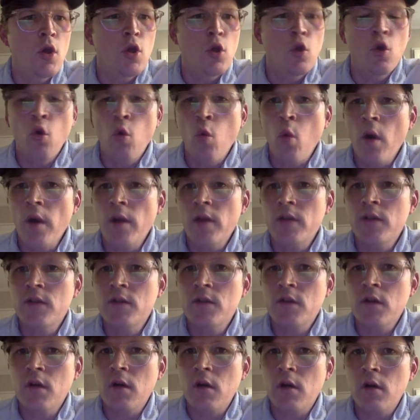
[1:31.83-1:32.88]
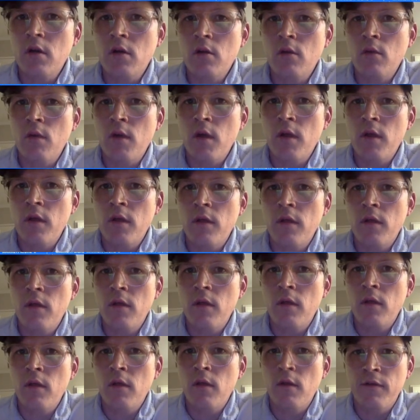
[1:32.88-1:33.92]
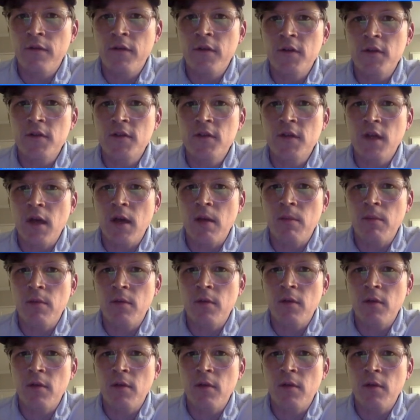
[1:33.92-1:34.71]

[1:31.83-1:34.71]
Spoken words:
You'll want to start with the first step,